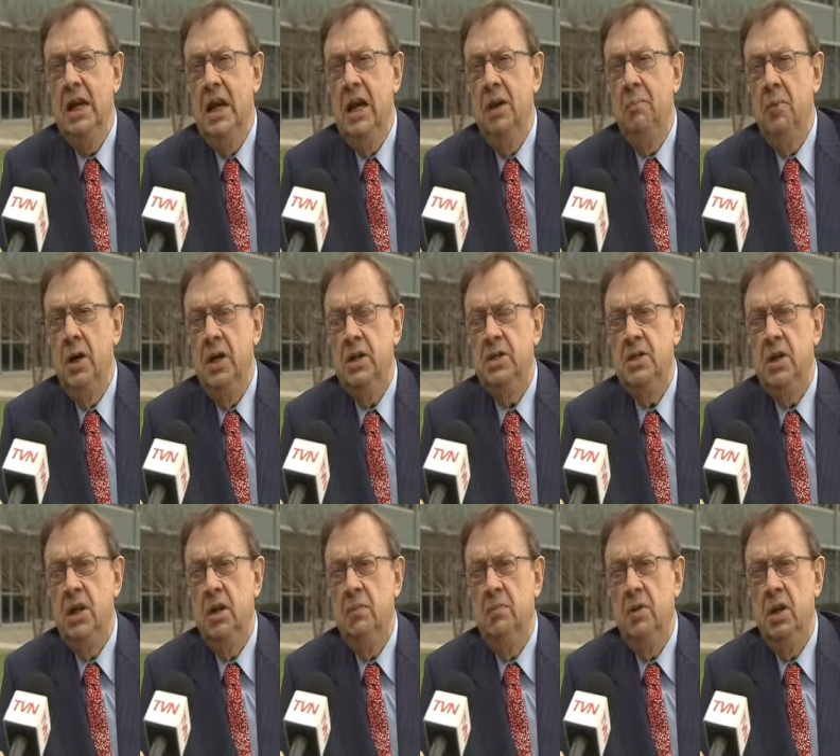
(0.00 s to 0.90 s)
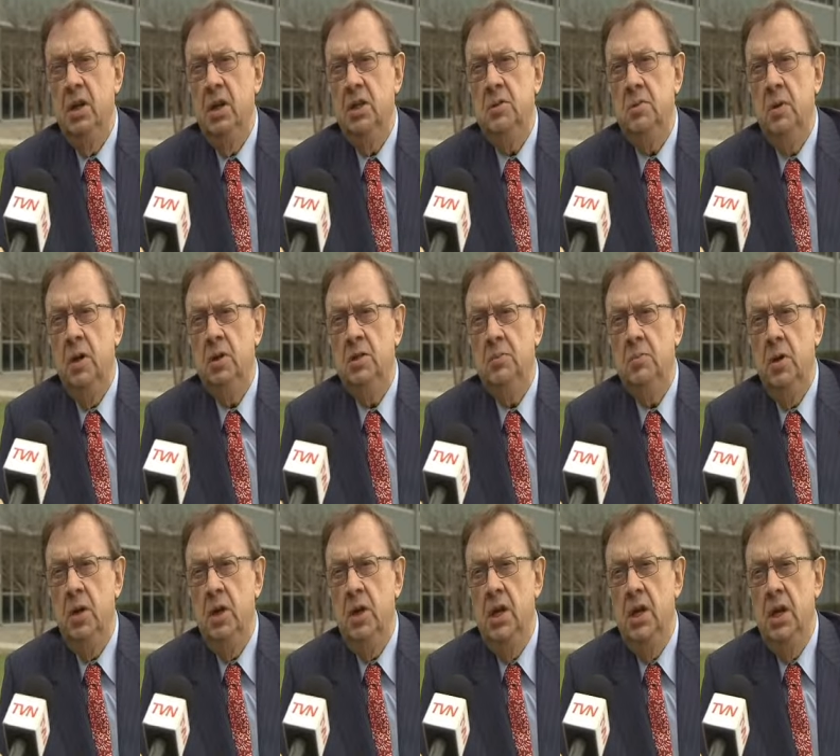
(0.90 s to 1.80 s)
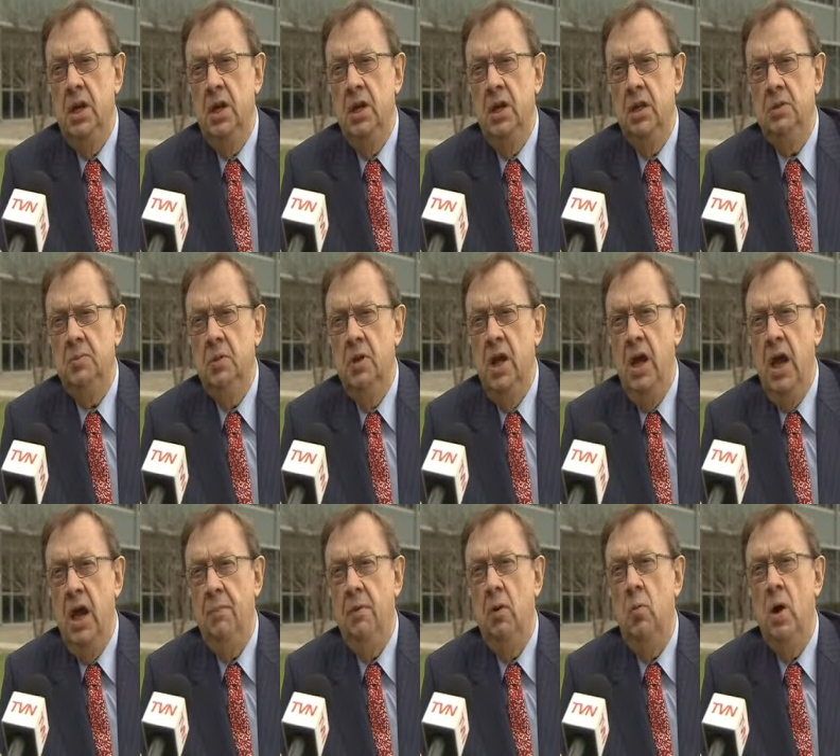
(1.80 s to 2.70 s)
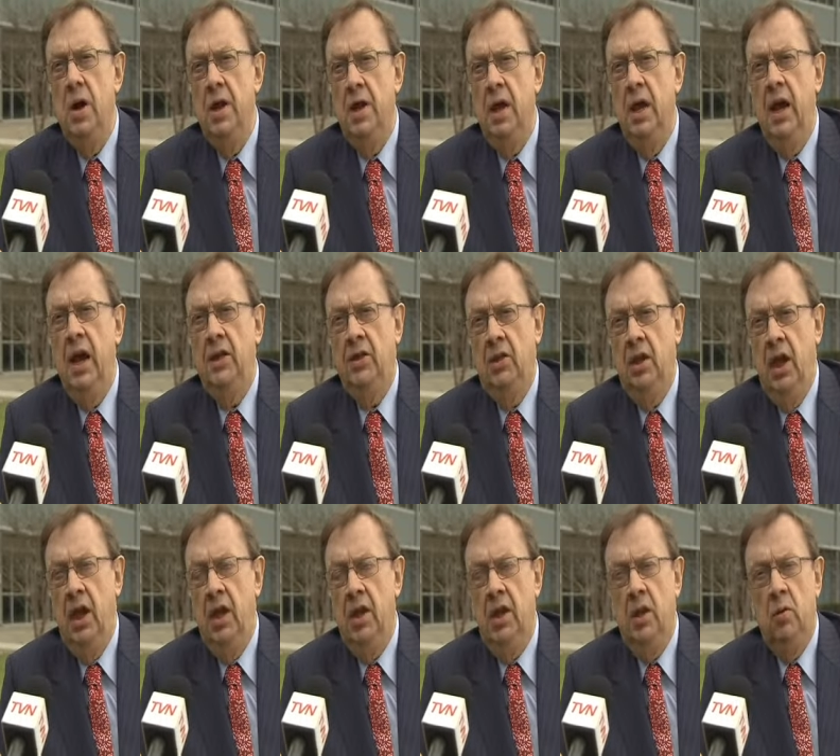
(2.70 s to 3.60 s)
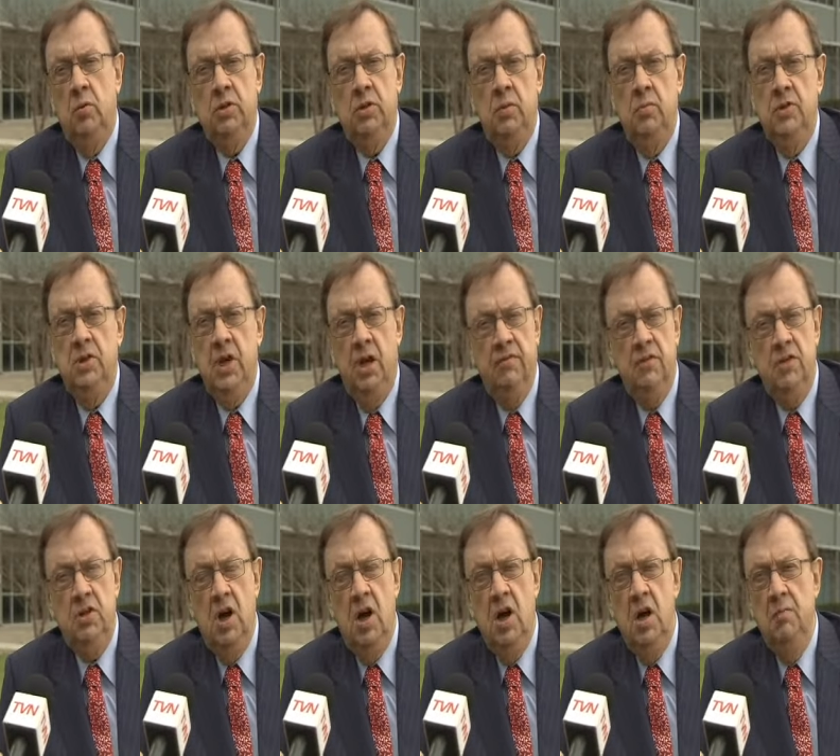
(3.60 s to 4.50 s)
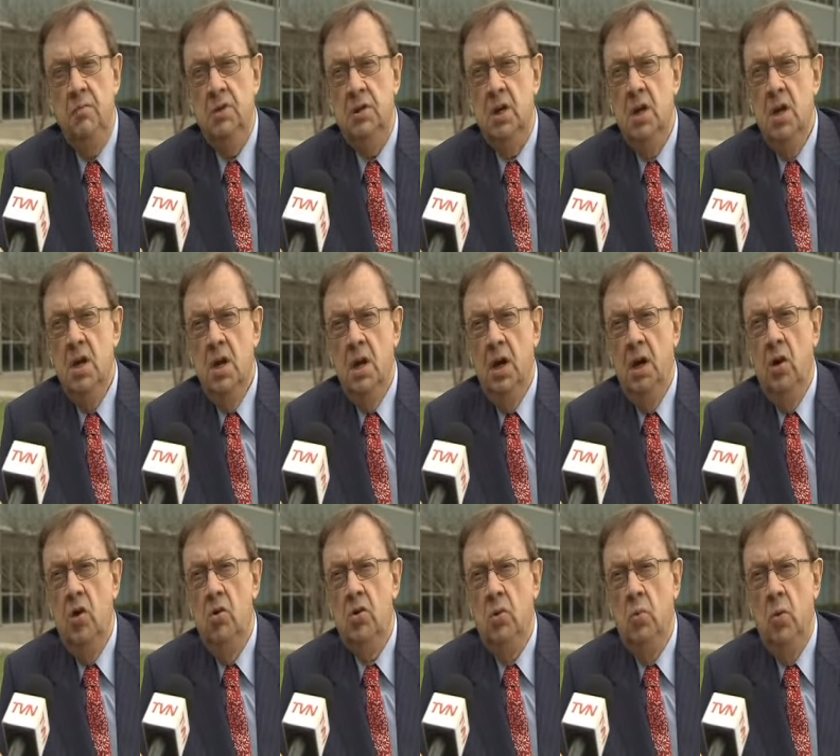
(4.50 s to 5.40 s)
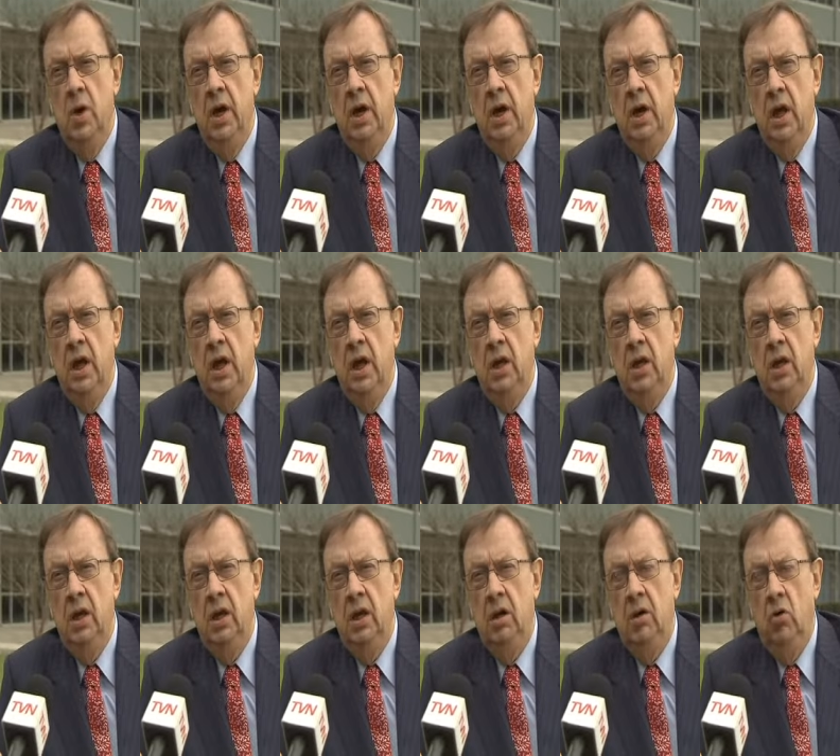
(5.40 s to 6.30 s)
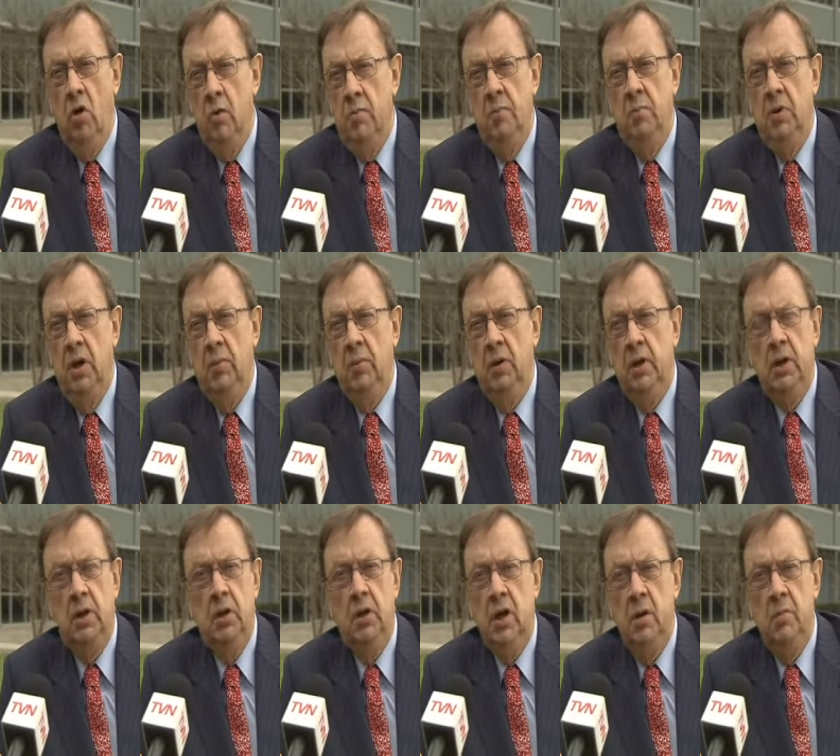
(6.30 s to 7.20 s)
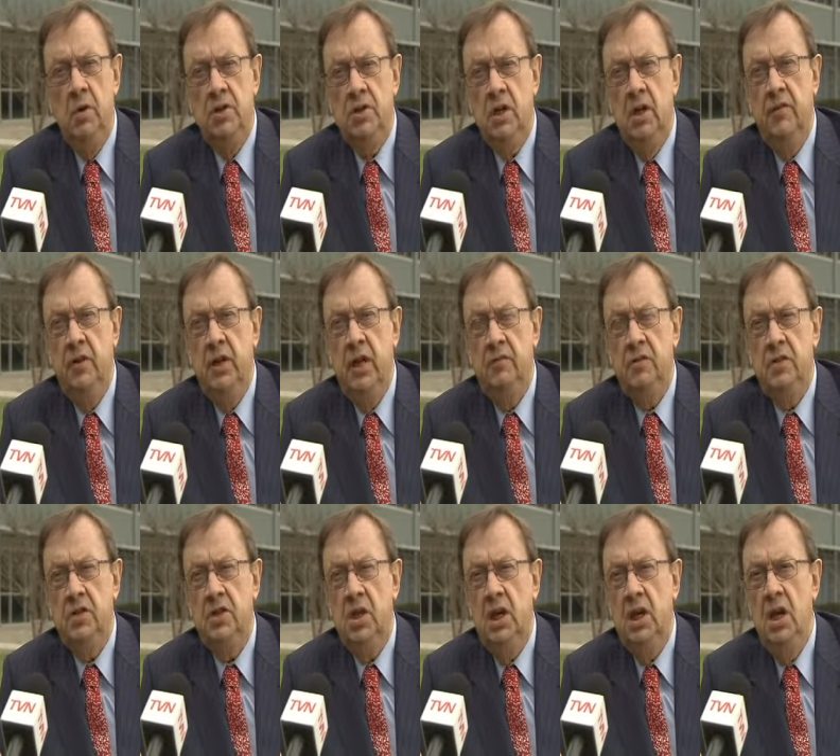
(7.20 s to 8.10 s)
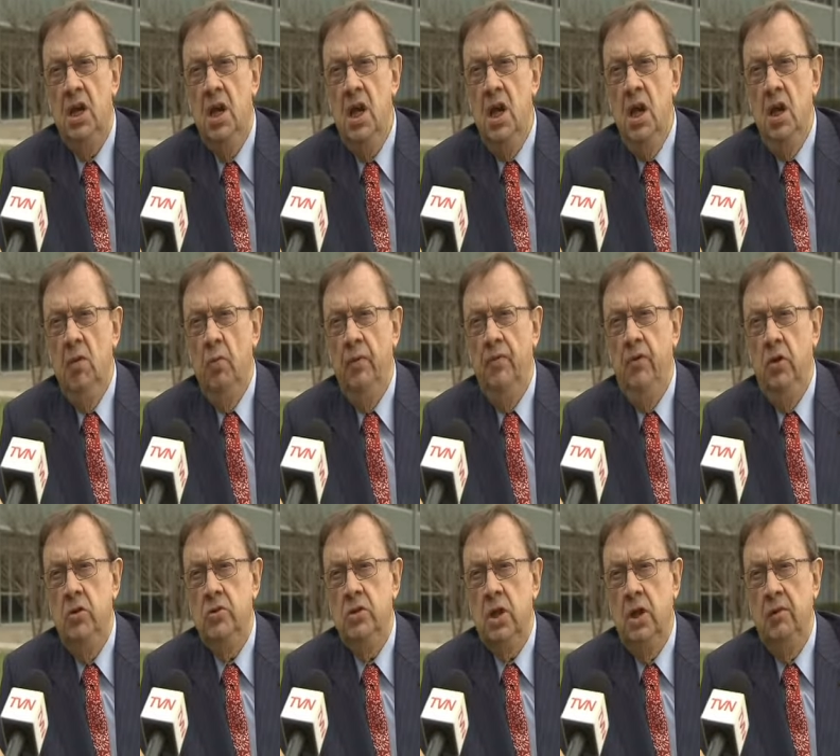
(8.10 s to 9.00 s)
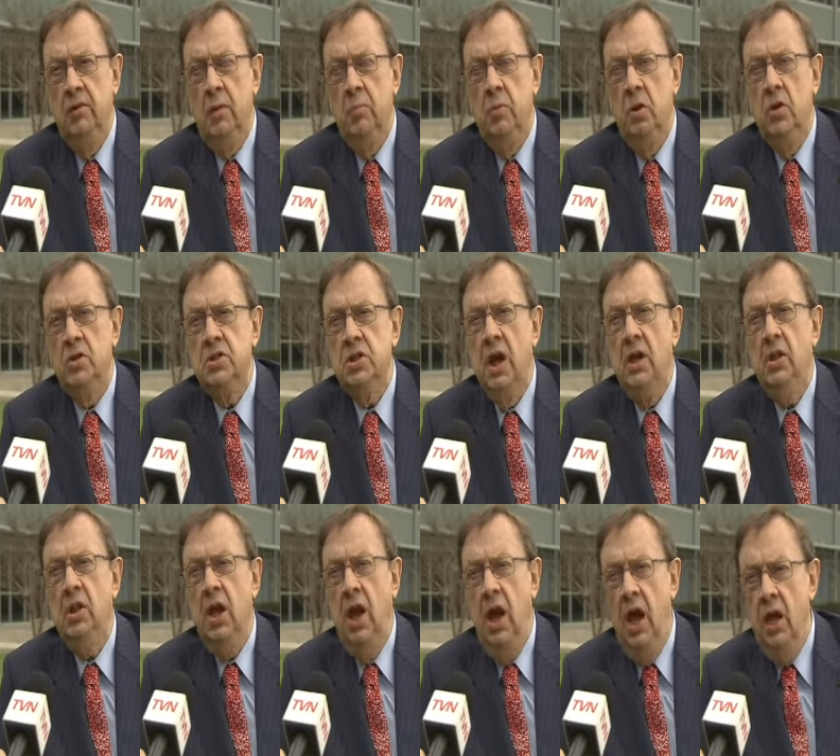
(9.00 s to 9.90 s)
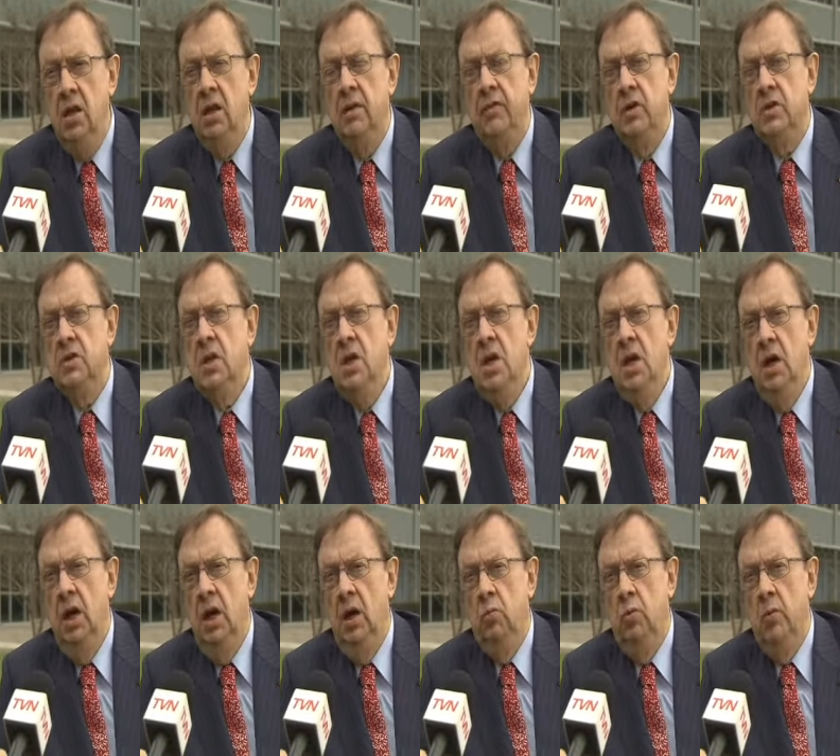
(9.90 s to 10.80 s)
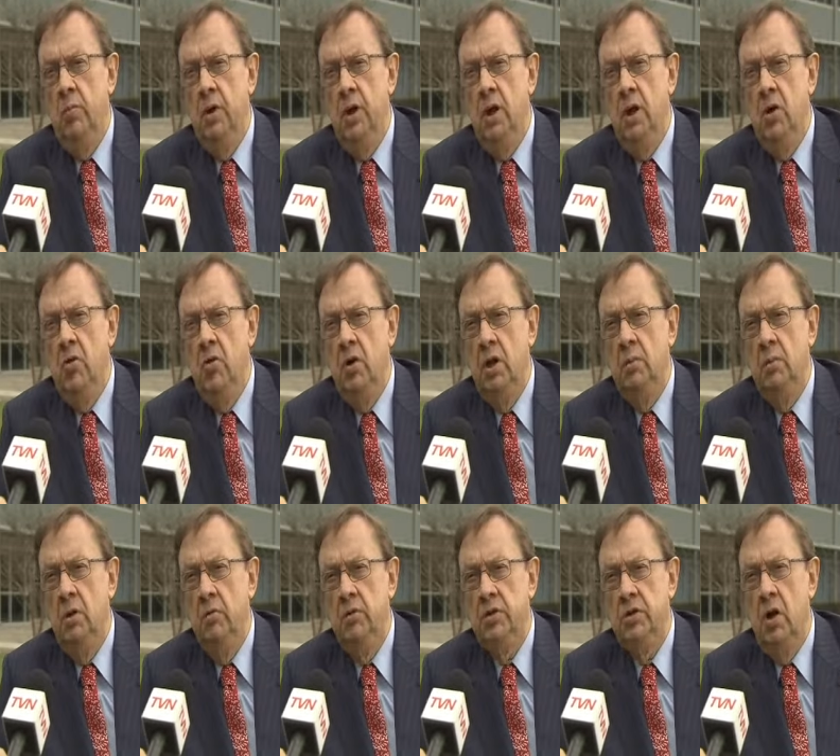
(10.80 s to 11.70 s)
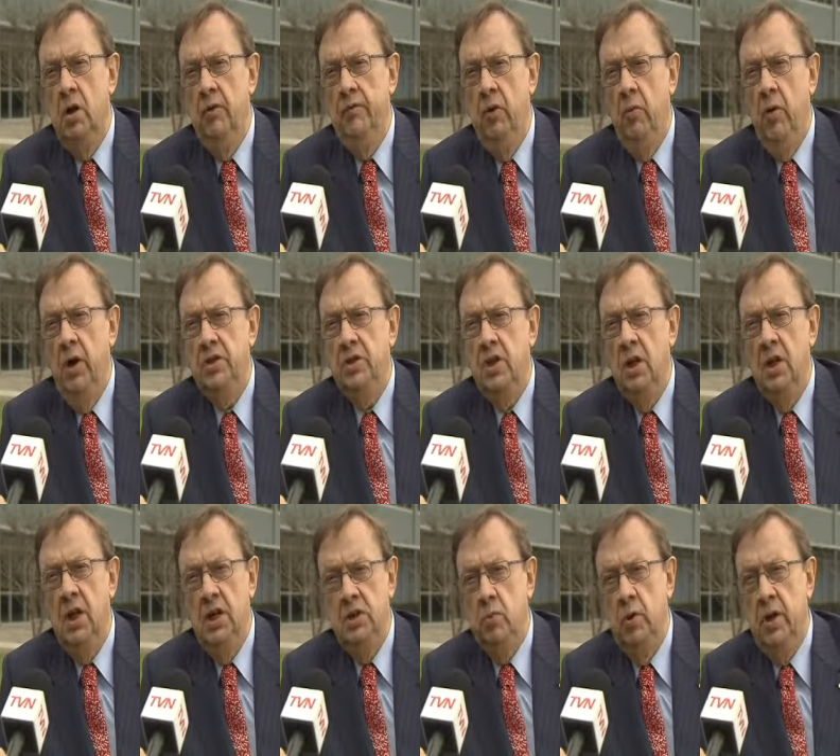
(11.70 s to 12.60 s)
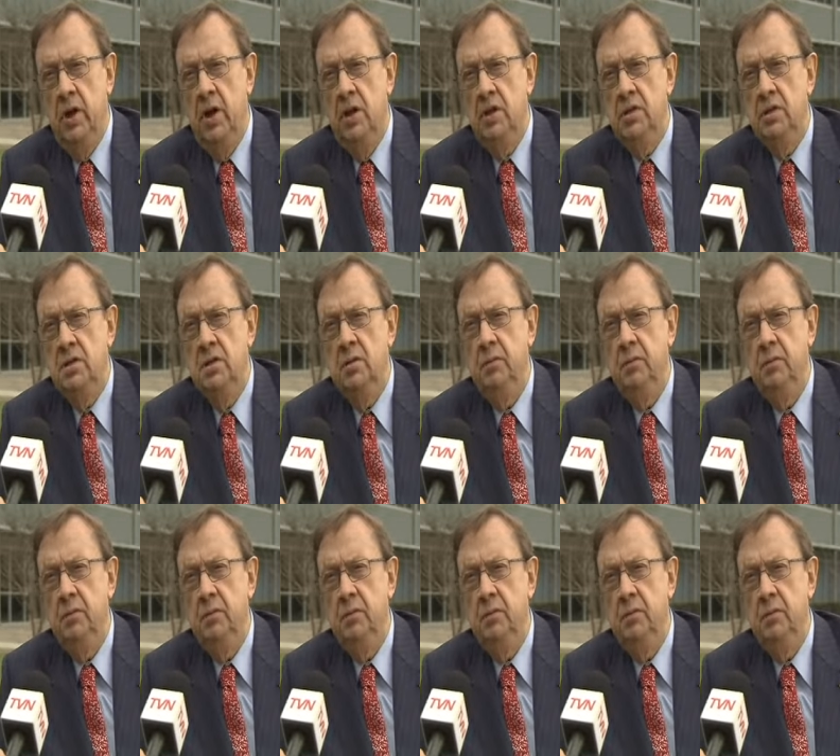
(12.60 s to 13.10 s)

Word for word: Uh, but uh, but it's it's been uh, it's been a happy one at the end. There were some tough times along the way, and a group of people, including myself, I'd have to say, refused to give up because at the end of it, it would be an incredible result for racing, and that's what it is.